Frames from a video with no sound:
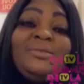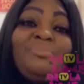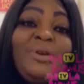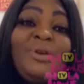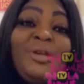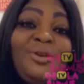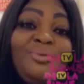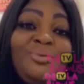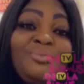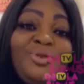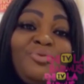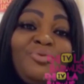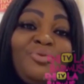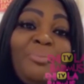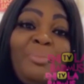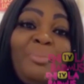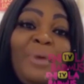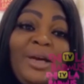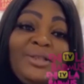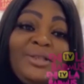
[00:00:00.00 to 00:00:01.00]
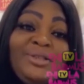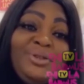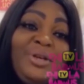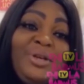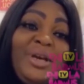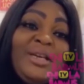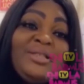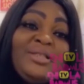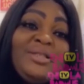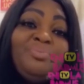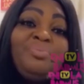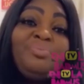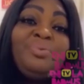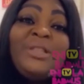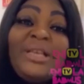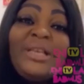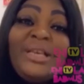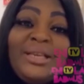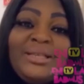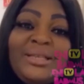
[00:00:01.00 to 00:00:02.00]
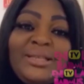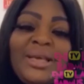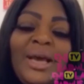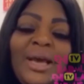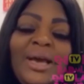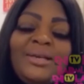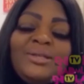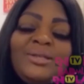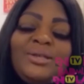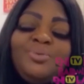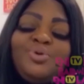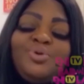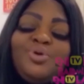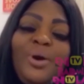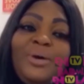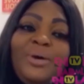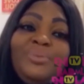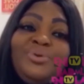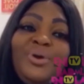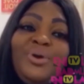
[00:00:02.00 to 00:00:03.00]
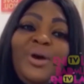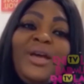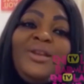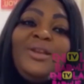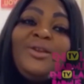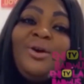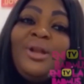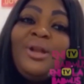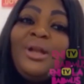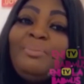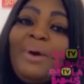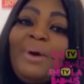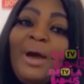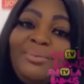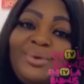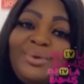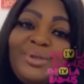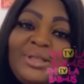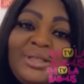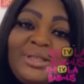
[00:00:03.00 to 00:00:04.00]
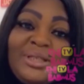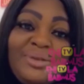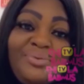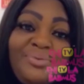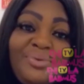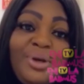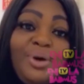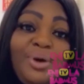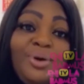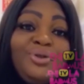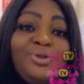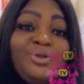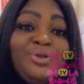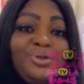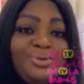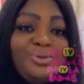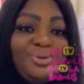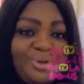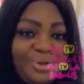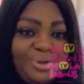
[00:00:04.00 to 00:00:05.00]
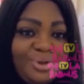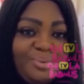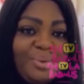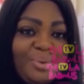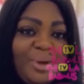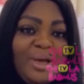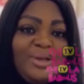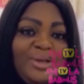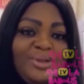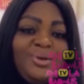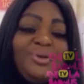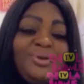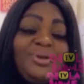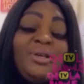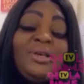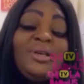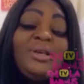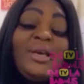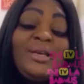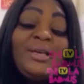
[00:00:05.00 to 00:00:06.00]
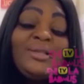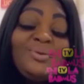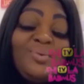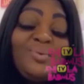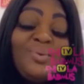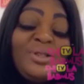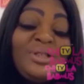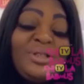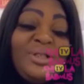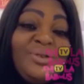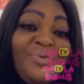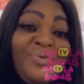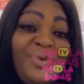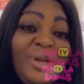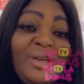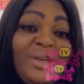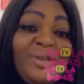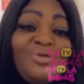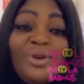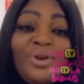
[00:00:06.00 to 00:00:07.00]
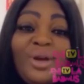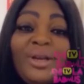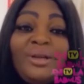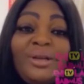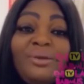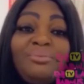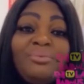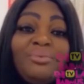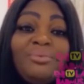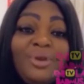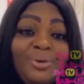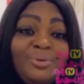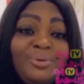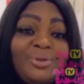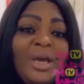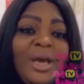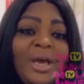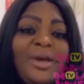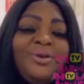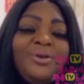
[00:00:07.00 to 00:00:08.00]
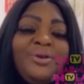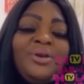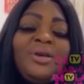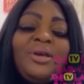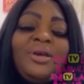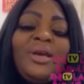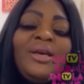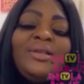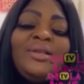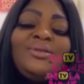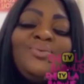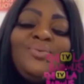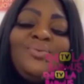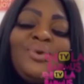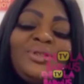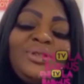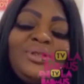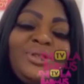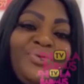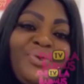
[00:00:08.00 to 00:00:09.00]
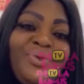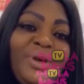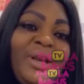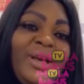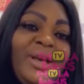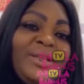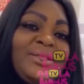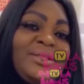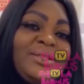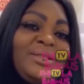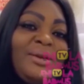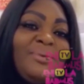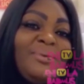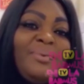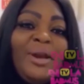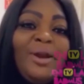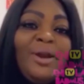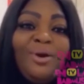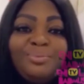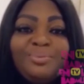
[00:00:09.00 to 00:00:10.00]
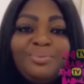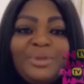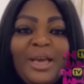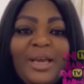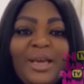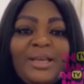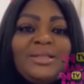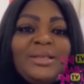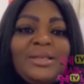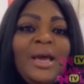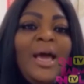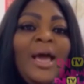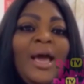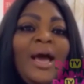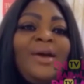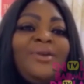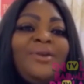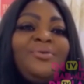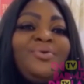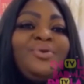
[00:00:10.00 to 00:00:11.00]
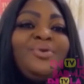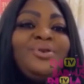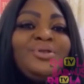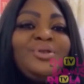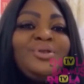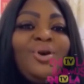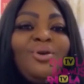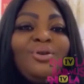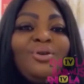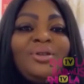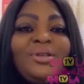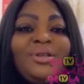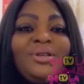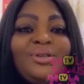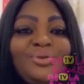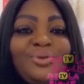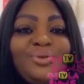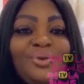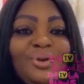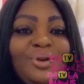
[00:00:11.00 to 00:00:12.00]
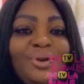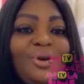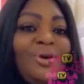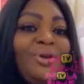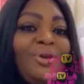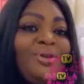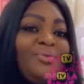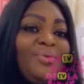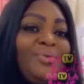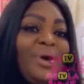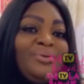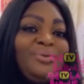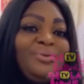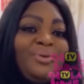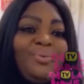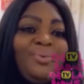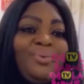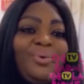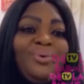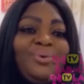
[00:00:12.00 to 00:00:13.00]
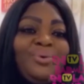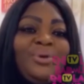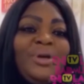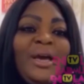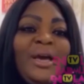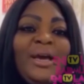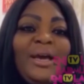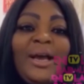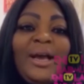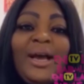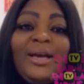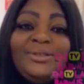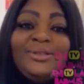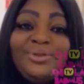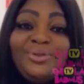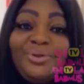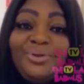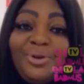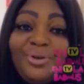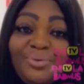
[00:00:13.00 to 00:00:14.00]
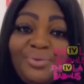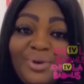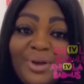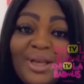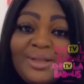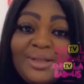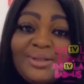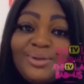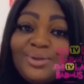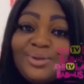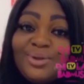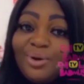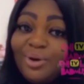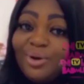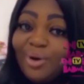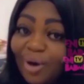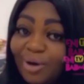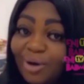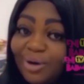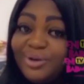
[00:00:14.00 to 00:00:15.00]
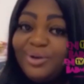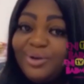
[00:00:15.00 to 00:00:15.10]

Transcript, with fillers: medium to remind you guys to please subscribe to Eniola Badmus T V on YouTube. So you can get to what different trending news. You can get to what different entertainment updates. And of course, all the news going all around the world. Guys, do not forget to turn on